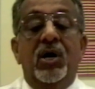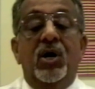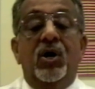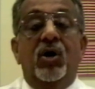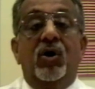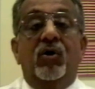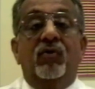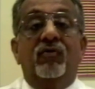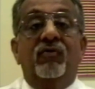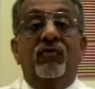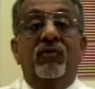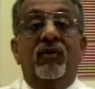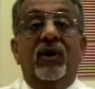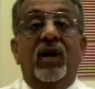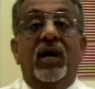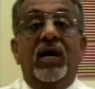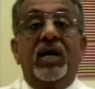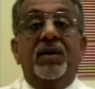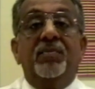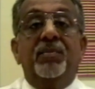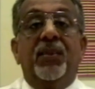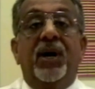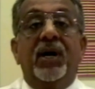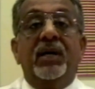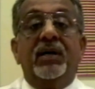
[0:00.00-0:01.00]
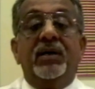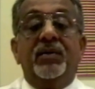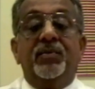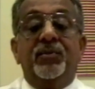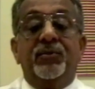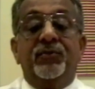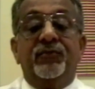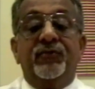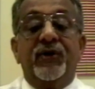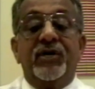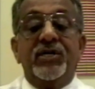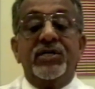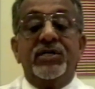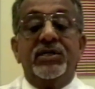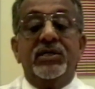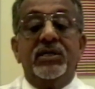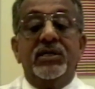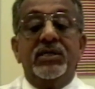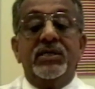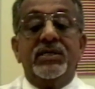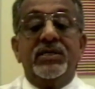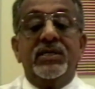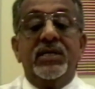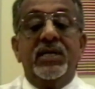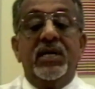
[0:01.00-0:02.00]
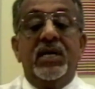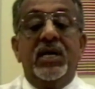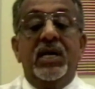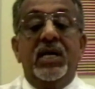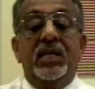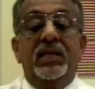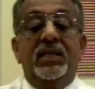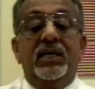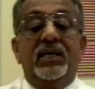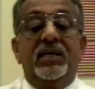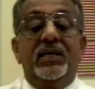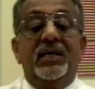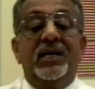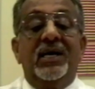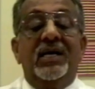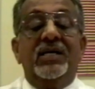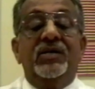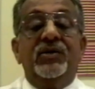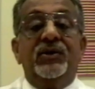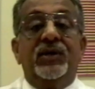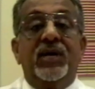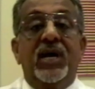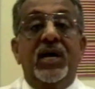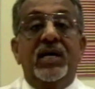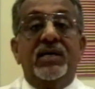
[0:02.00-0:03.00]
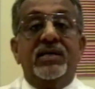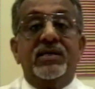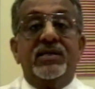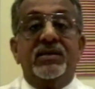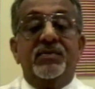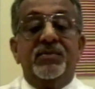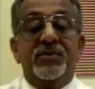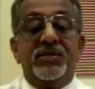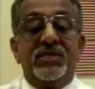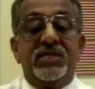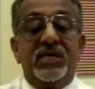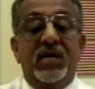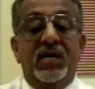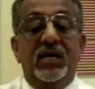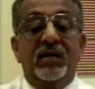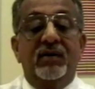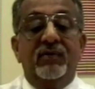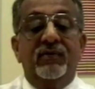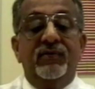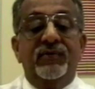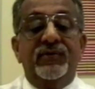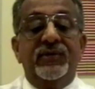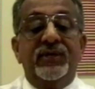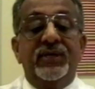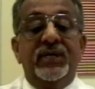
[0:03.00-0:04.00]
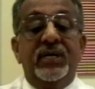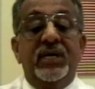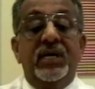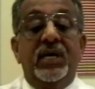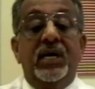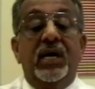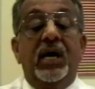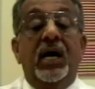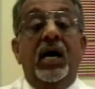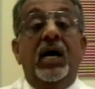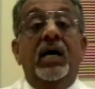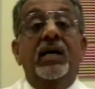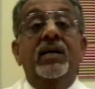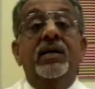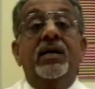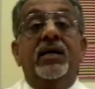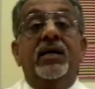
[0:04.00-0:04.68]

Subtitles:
of like-minded professionals that educates themselves and